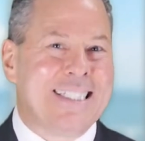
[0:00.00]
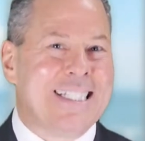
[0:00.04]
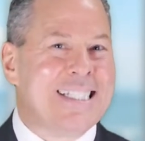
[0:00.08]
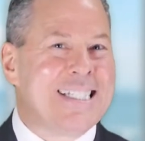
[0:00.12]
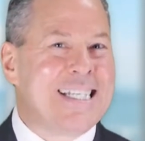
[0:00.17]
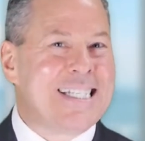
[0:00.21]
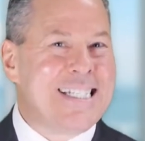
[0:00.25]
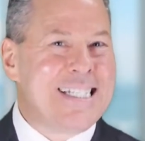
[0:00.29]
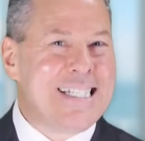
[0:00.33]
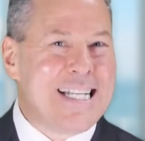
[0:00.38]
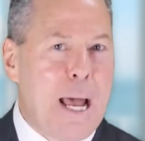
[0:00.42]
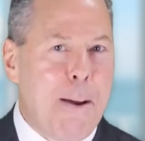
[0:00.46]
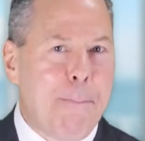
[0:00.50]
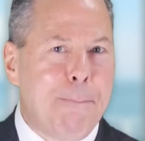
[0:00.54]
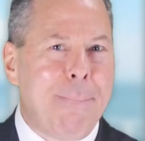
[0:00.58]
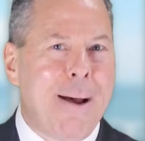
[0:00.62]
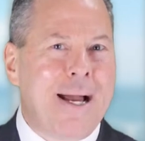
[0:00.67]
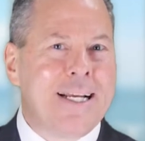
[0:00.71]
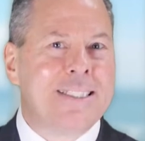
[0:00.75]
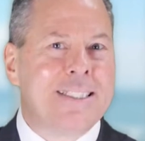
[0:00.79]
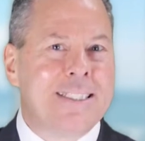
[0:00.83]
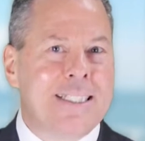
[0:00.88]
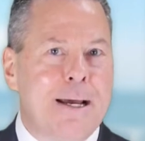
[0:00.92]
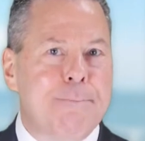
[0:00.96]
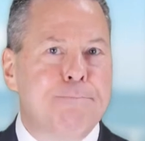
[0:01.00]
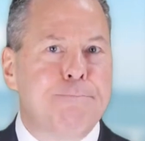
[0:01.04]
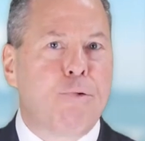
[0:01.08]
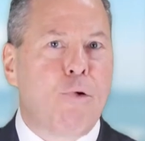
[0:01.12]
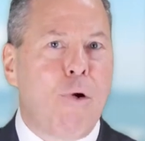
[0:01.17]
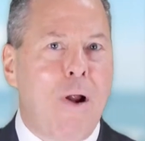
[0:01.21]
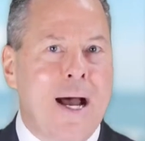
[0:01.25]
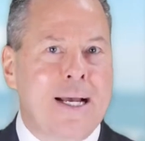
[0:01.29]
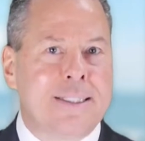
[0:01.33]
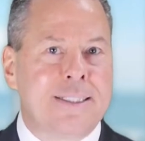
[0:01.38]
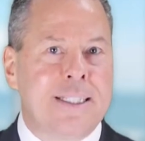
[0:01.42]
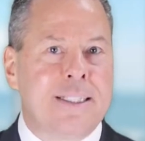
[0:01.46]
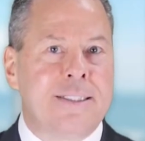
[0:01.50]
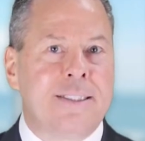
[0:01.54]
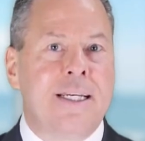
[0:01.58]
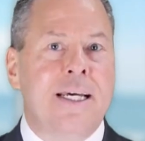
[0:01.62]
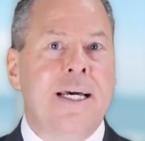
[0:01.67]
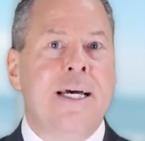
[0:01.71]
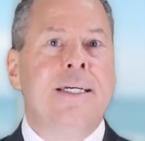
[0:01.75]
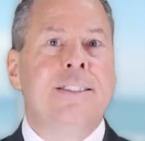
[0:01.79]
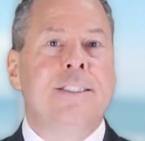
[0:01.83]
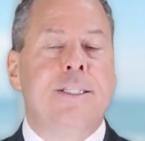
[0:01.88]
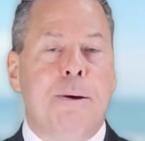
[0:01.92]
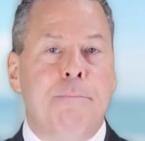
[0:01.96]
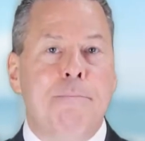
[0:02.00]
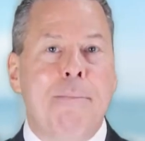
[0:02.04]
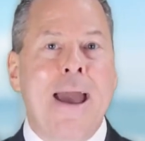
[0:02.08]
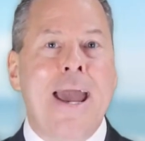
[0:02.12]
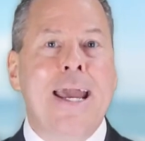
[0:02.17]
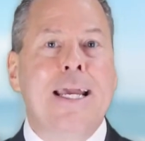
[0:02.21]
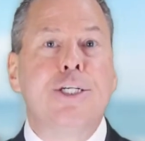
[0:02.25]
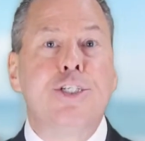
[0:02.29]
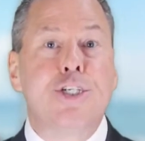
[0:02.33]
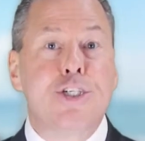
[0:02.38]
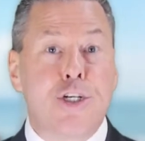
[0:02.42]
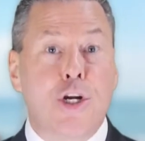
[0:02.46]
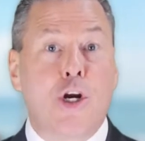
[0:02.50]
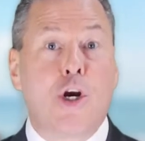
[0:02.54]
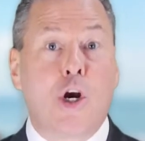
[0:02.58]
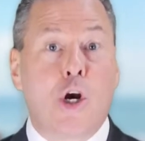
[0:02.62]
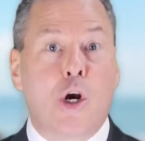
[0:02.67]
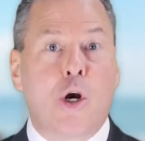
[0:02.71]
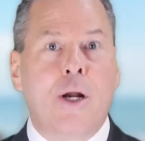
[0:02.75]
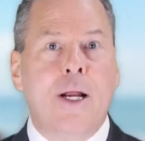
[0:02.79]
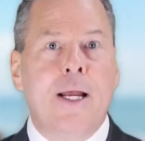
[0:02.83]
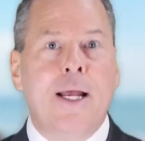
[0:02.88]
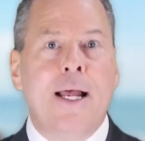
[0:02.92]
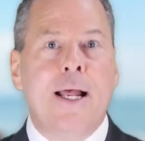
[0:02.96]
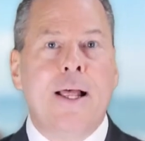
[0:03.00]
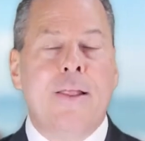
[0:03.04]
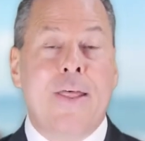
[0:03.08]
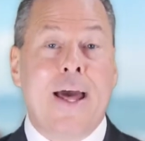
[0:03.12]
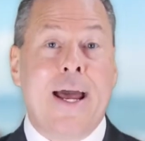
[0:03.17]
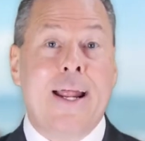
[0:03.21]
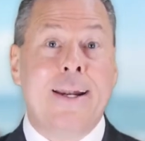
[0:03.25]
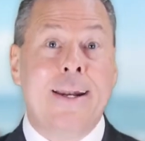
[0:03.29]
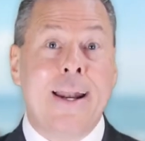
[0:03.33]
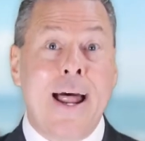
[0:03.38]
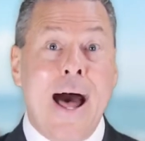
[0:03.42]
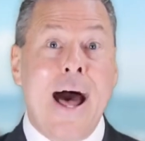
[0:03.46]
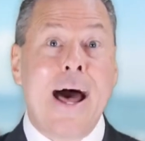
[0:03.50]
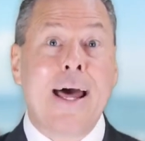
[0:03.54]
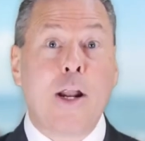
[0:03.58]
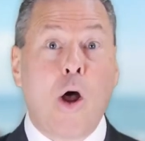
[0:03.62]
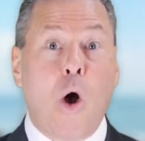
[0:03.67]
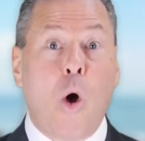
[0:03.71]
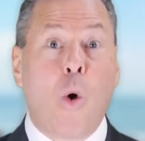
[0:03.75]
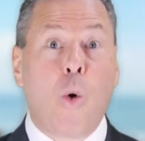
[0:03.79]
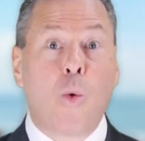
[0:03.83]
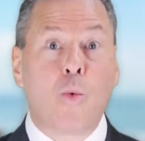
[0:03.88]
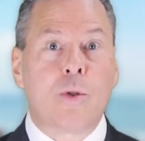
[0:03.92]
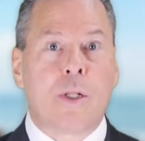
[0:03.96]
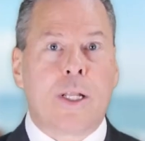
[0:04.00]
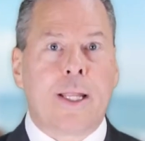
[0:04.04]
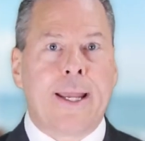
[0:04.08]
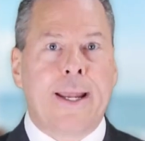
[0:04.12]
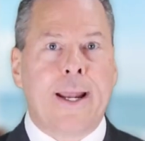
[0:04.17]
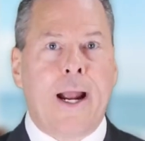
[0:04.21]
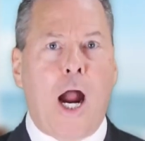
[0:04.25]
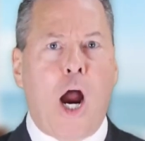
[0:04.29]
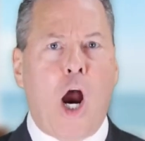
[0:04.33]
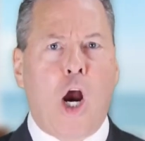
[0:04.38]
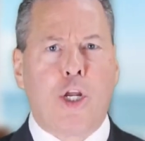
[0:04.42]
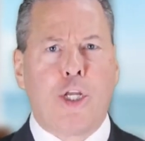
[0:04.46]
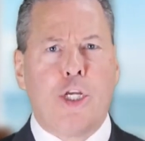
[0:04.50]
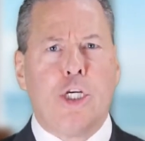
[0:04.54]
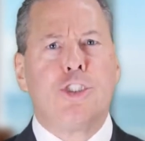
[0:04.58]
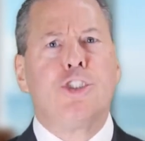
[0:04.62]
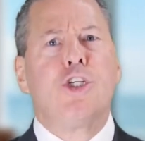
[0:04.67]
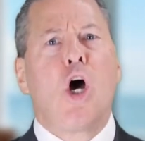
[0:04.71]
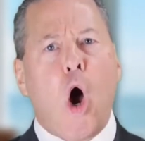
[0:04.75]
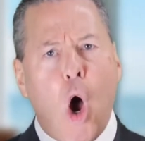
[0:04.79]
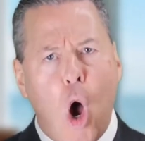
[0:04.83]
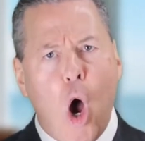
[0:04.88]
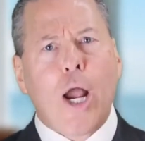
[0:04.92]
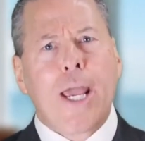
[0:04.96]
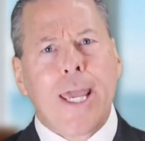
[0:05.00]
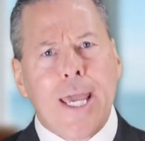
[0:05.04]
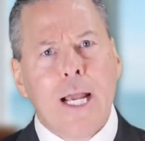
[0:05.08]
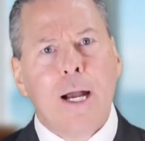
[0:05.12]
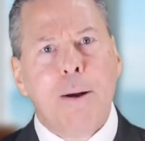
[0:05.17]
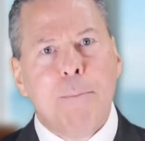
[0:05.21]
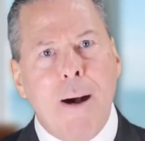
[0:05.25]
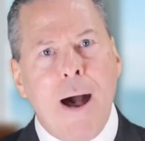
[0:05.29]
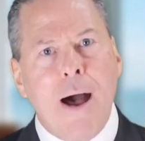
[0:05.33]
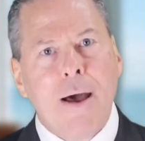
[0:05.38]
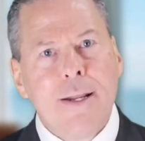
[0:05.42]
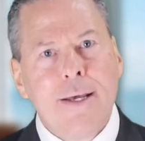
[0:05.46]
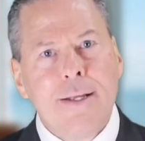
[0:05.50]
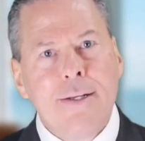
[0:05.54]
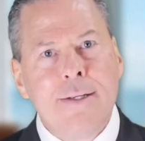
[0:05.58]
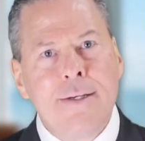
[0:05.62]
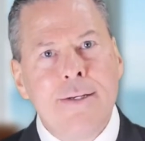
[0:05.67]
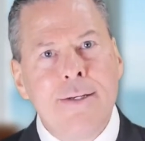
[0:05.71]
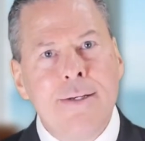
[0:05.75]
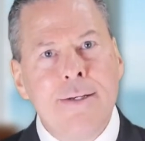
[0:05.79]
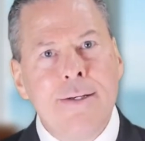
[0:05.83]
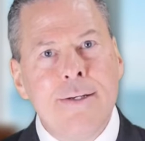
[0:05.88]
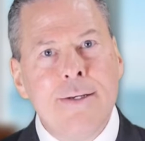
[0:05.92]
this step-by-step process to make sure that not only are you talking about it,